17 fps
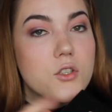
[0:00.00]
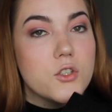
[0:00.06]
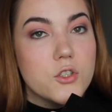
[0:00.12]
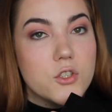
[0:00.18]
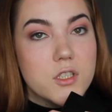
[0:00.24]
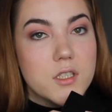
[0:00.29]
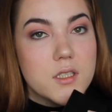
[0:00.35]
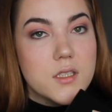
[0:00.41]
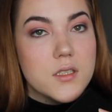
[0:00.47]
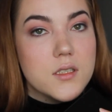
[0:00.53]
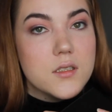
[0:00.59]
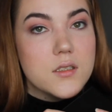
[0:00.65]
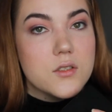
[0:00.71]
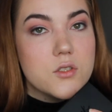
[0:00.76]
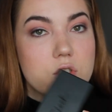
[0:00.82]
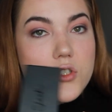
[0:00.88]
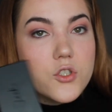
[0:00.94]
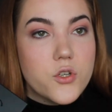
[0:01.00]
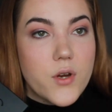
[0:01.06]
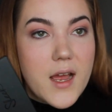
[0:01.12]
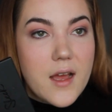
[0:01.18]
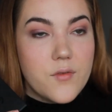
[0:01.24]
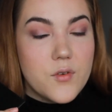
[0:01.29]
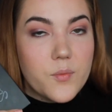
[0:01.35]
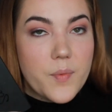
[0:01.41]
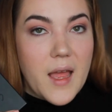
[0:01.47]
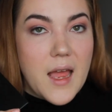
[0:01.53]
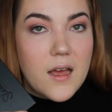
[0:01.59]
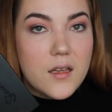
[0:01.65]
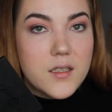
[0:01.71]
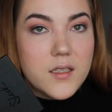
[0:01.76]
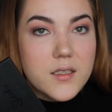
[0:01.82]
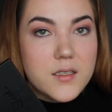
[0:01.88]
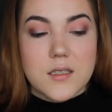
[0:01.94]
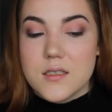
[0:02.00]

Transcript: good travel palette.